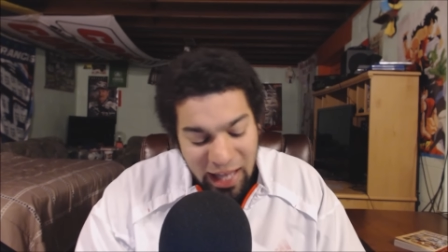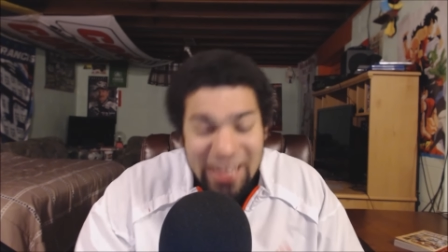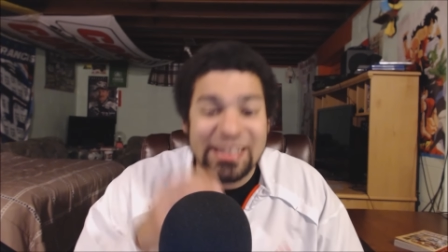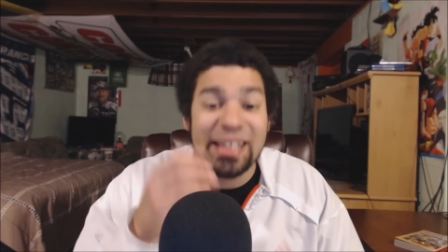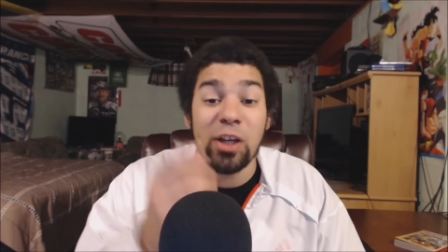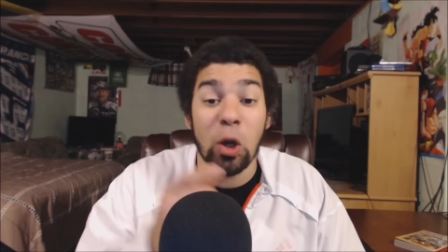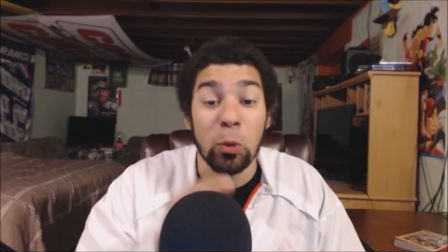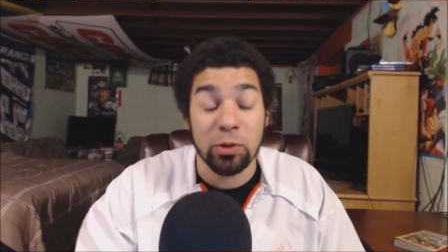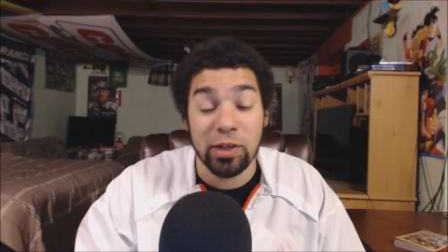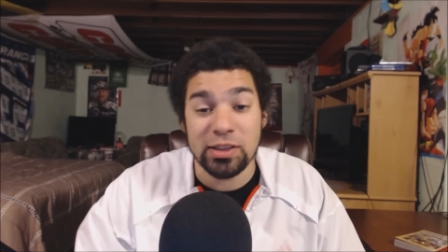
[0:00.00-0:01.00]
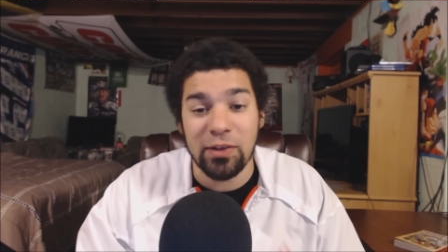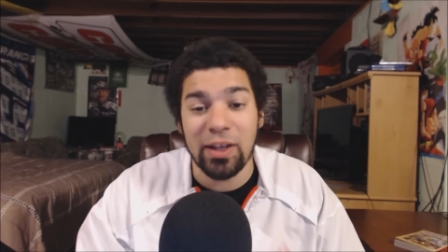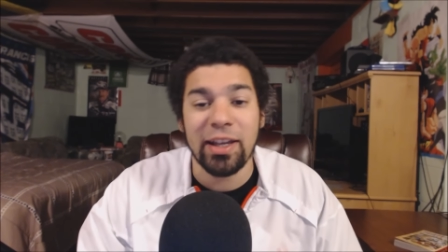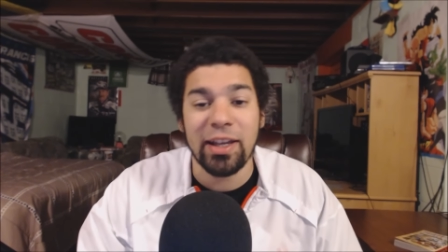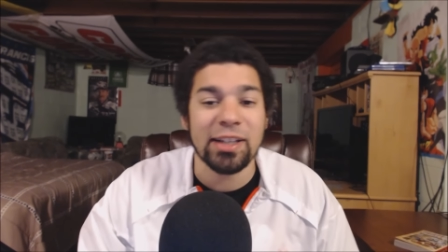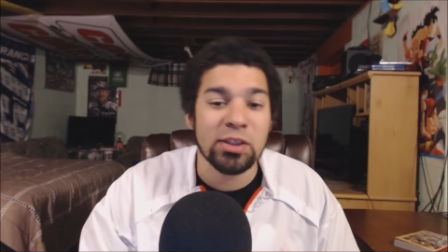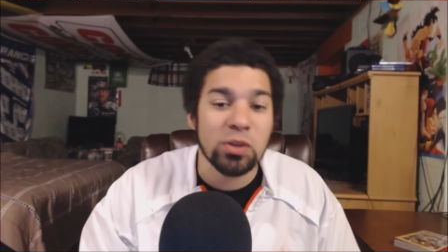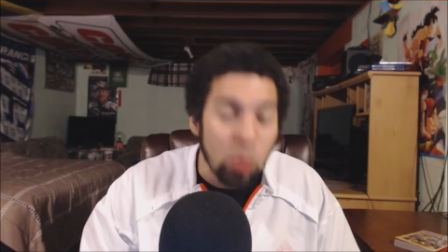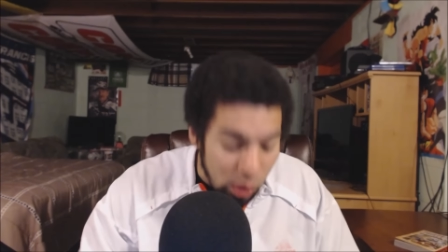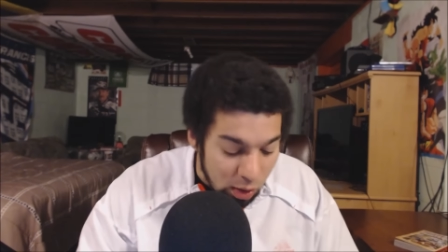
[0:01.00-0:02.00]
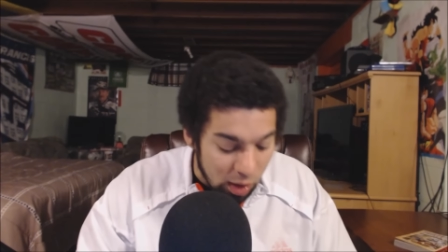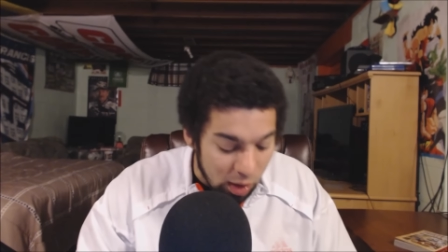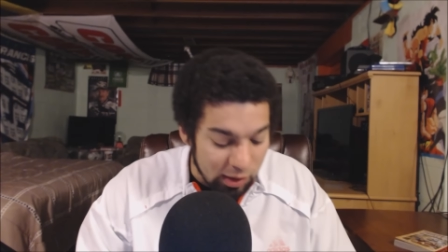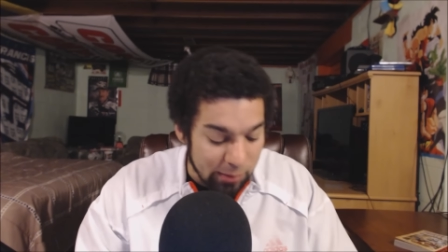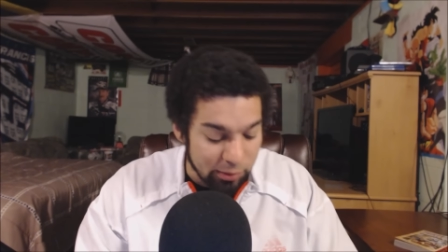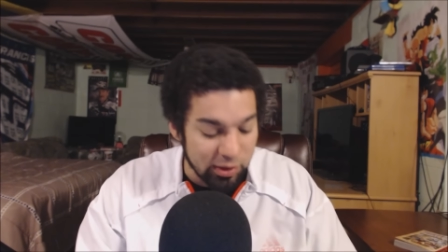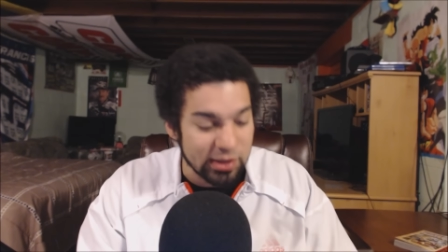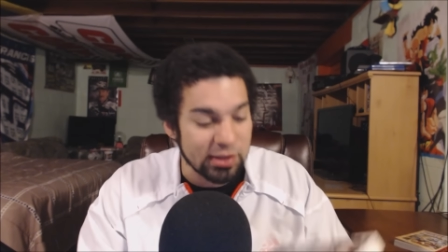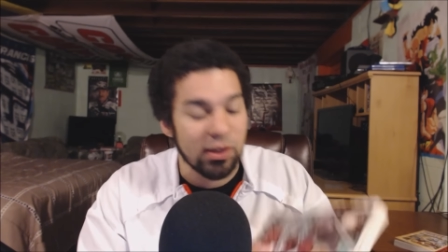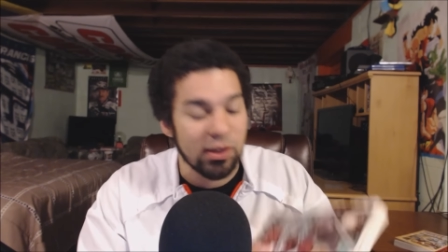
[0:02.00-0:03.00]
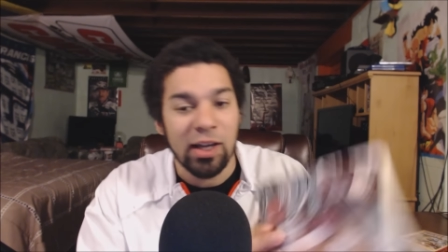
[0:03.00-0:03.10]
SAO progressive, aka Sword Art Online progressive.